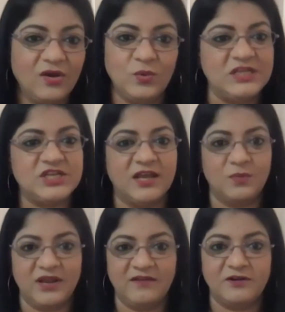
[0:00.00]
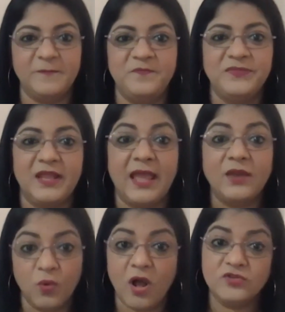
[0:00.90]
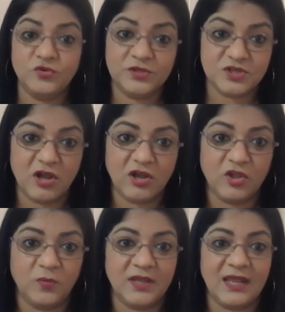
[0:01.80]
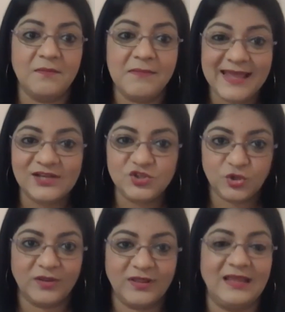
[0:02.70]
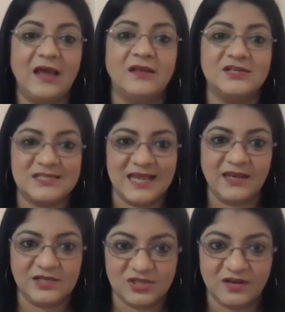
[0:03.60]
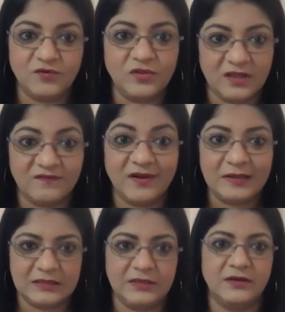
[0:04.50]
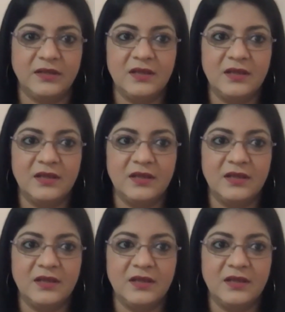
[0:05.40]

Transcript: WeChat or whatever and walk through the document and make sure that they understand each and everything very clearly.